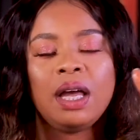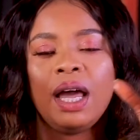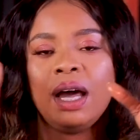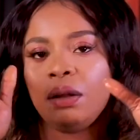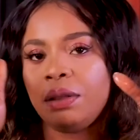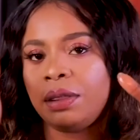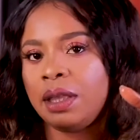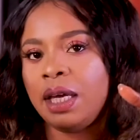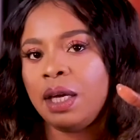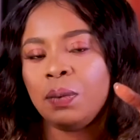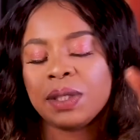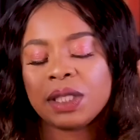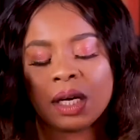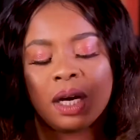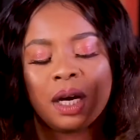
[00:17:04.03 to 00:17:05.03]
health thing
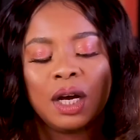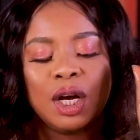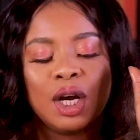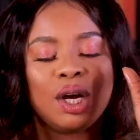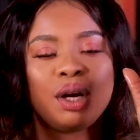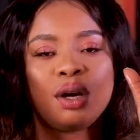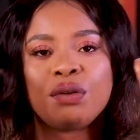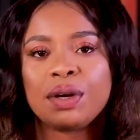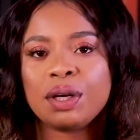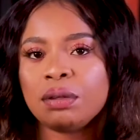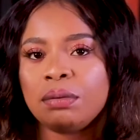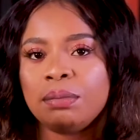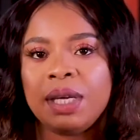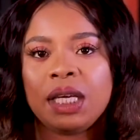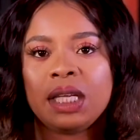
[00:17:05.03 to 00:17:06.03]
with her grilled
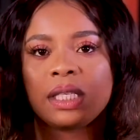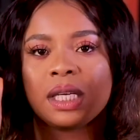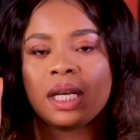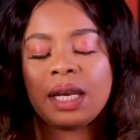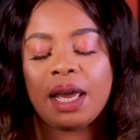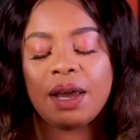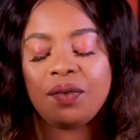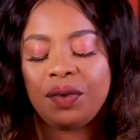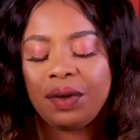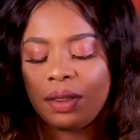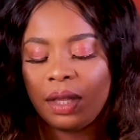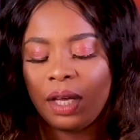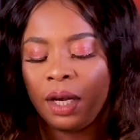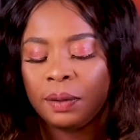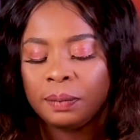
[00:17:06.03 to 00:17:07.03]
meat and
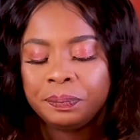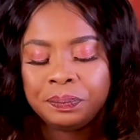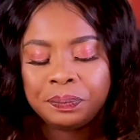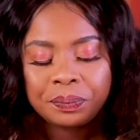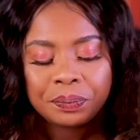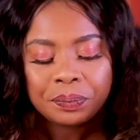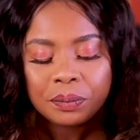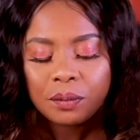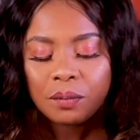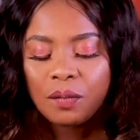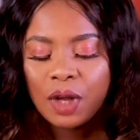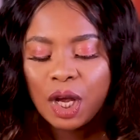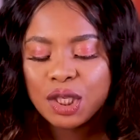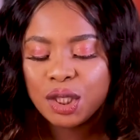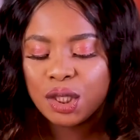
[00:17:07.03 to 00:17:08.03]
everything.
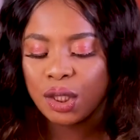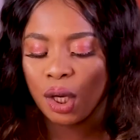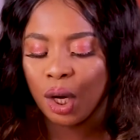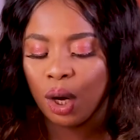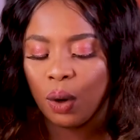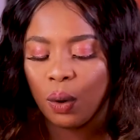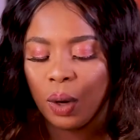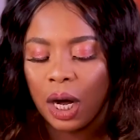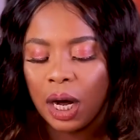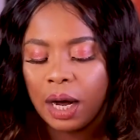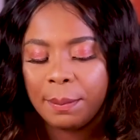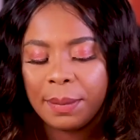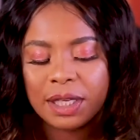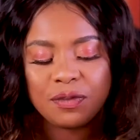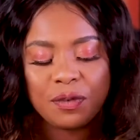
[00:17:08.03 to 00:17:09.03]
So
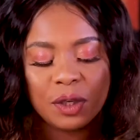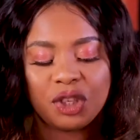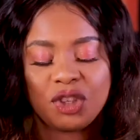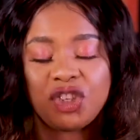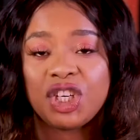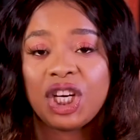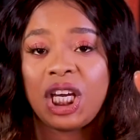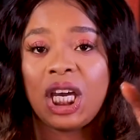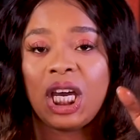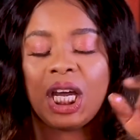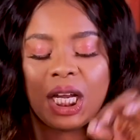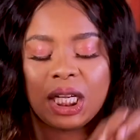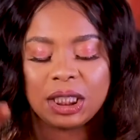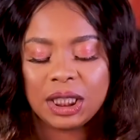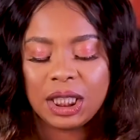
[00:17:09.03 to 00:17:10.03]
um, as for the
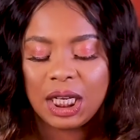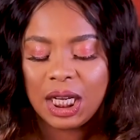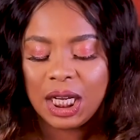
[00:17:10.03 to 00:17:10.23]
chicken,